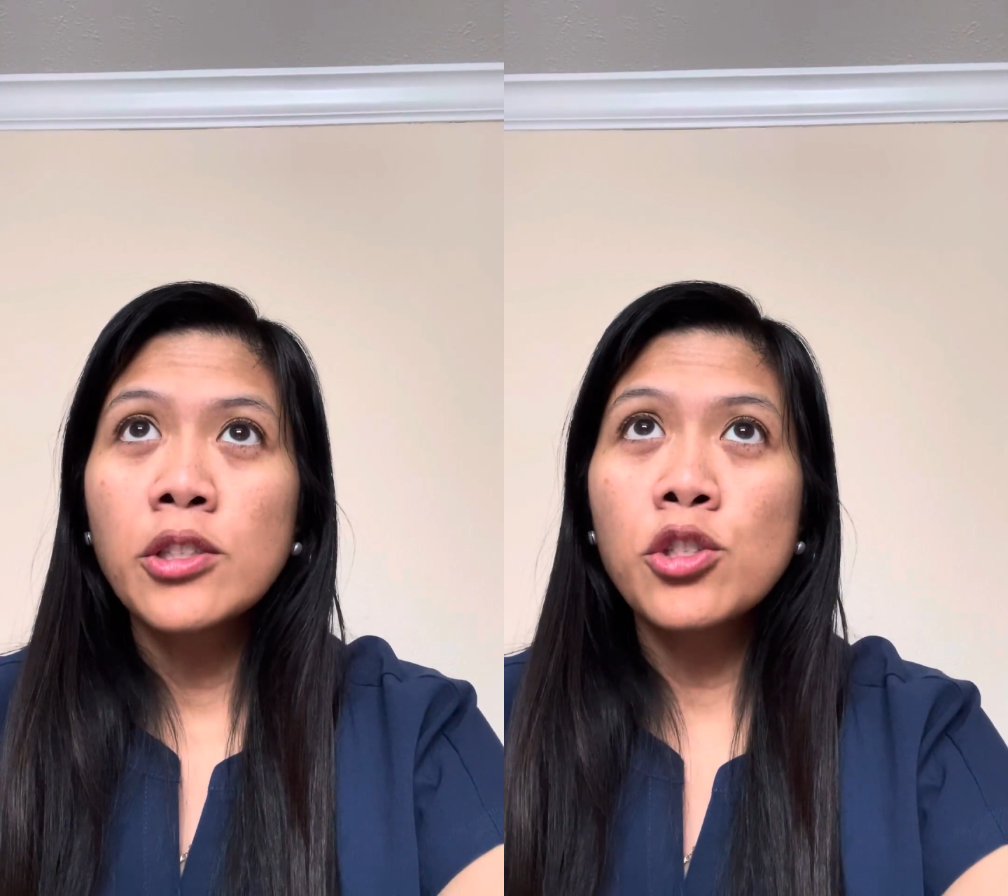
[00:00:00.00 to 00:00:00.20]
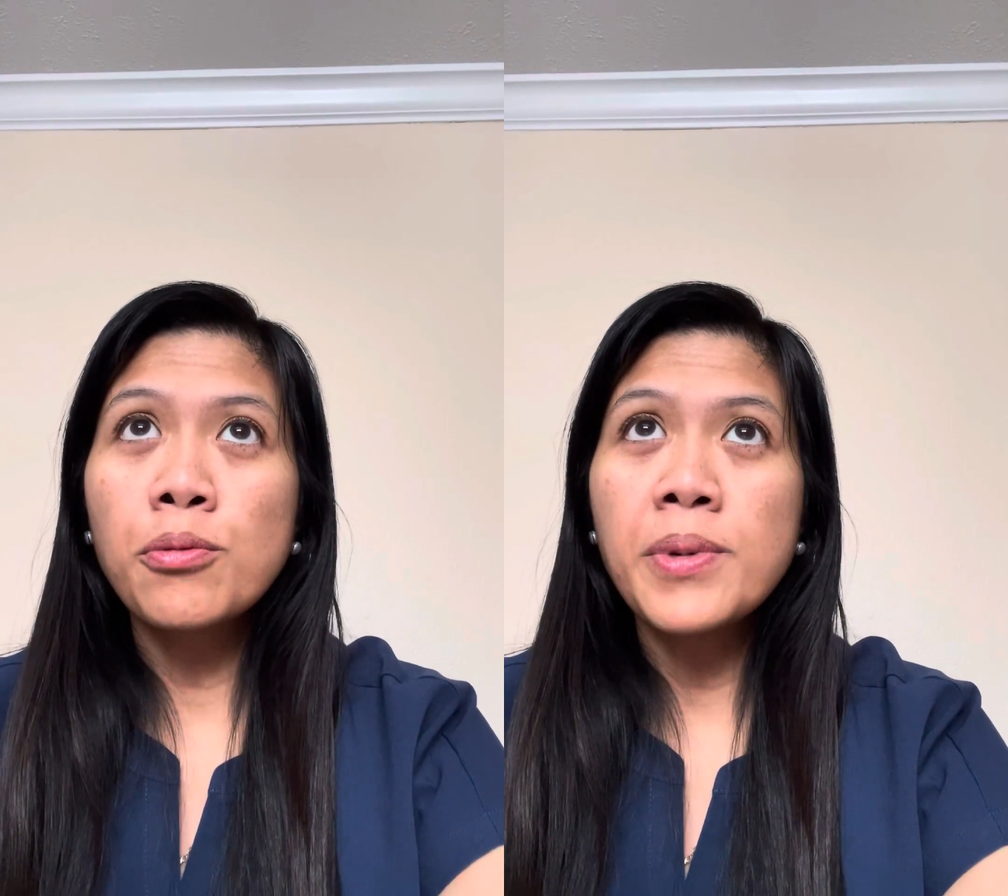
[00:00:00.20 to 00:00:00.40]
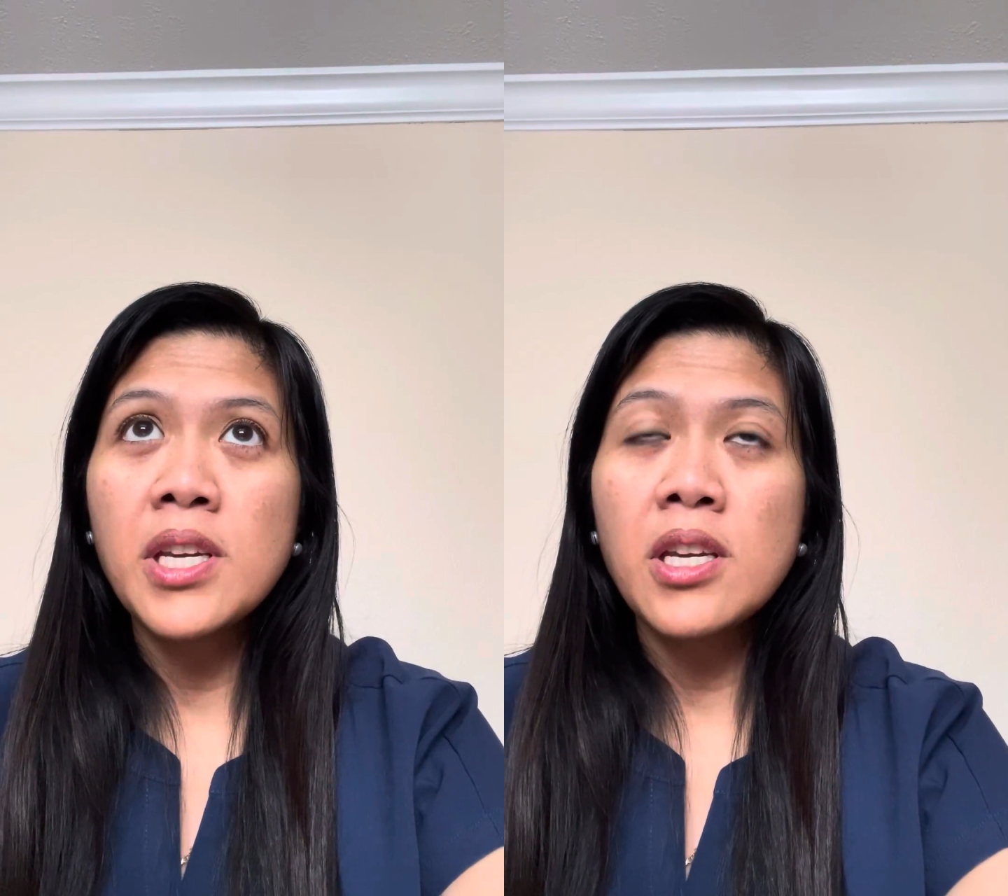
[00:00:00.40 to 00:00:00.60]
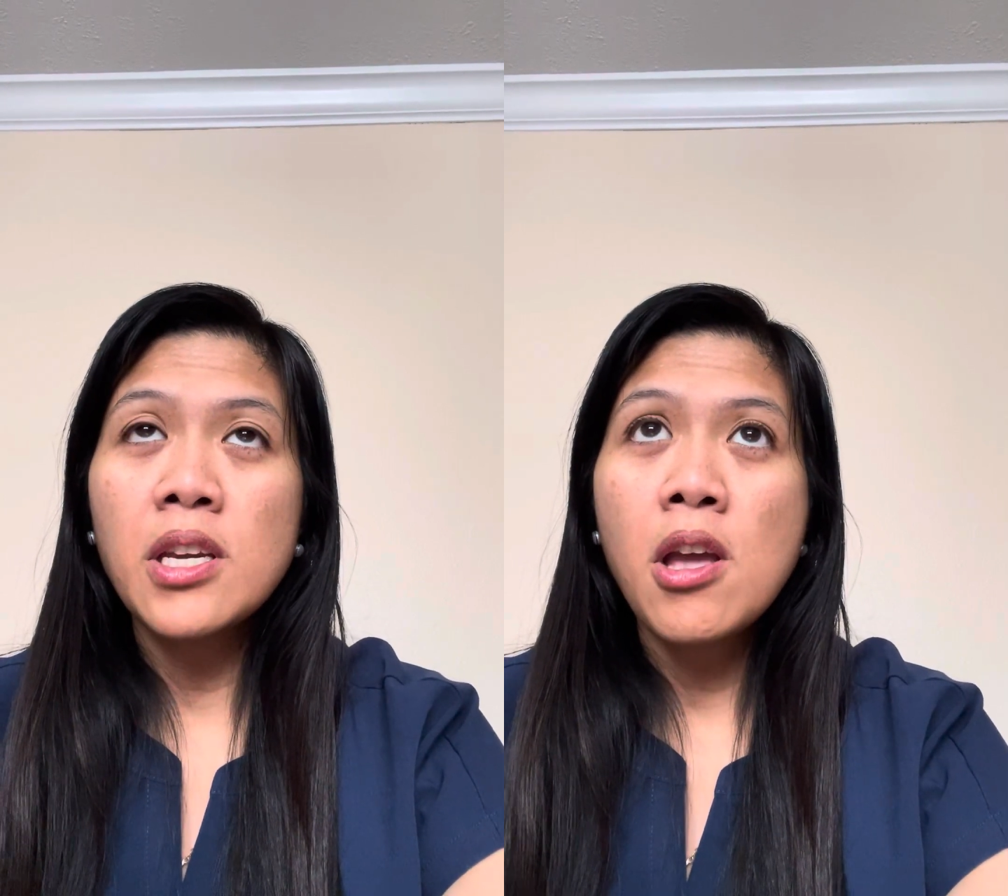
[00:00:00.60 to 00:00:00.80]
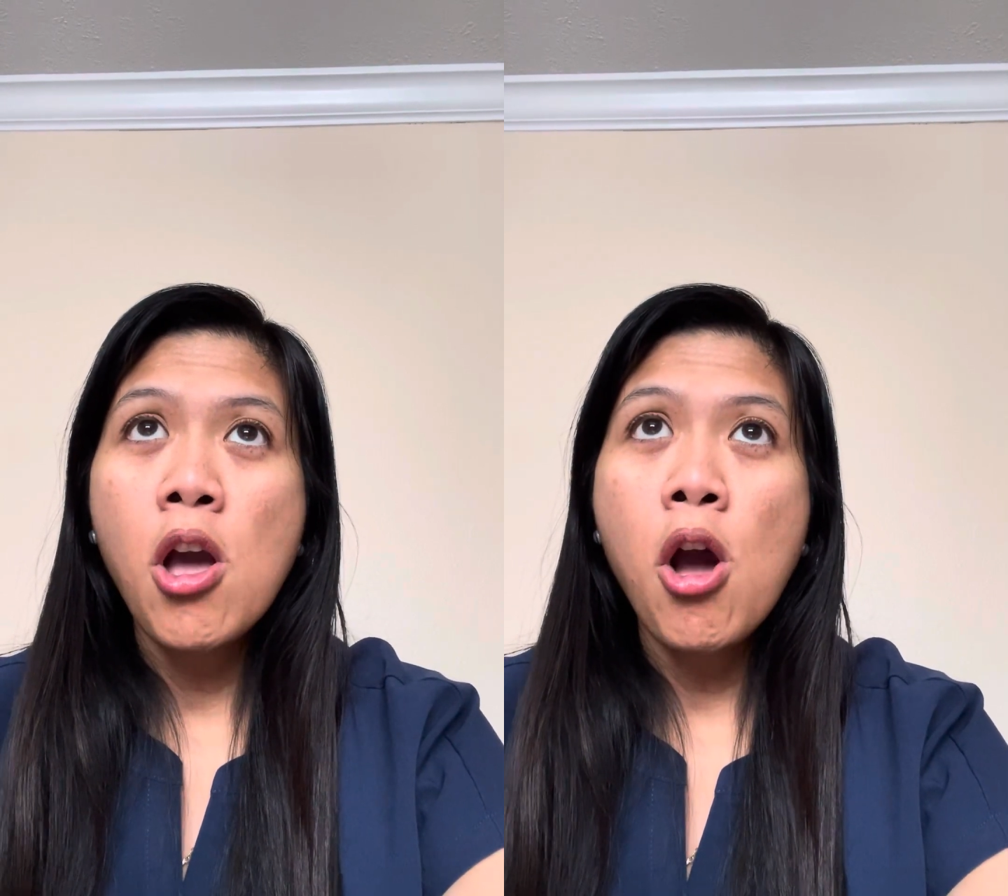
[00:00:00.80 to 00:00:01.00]
to
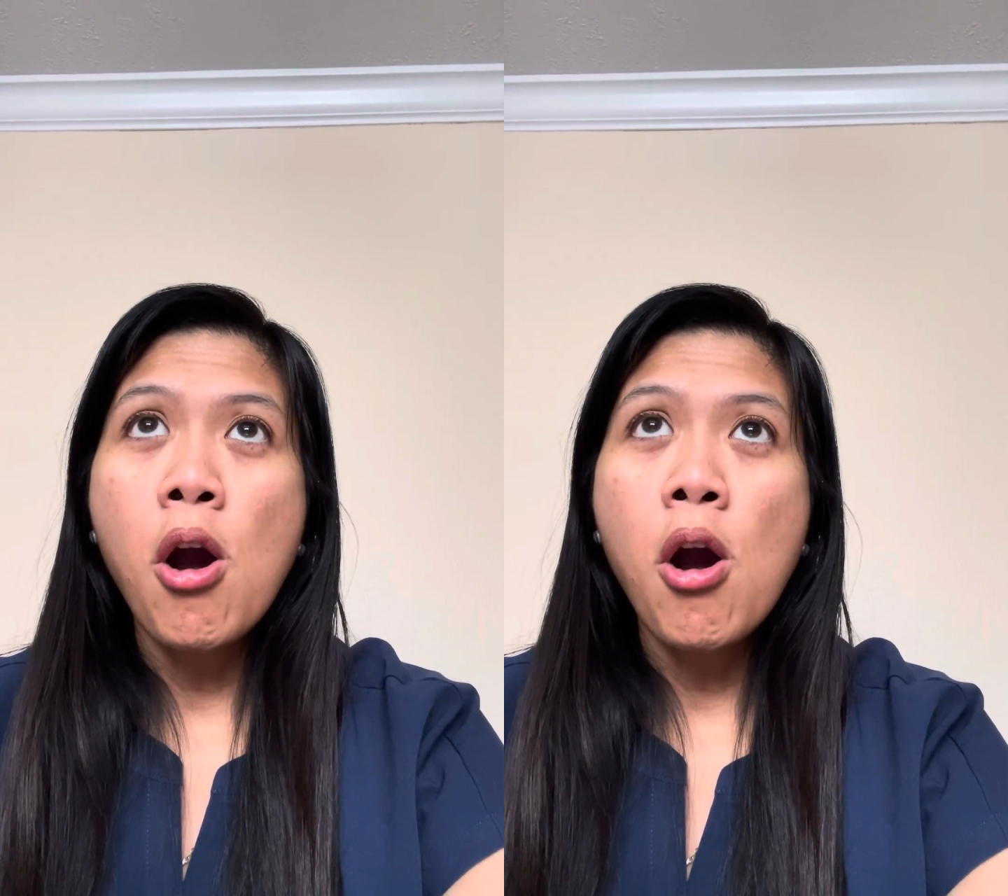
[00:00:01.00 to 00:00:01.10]
be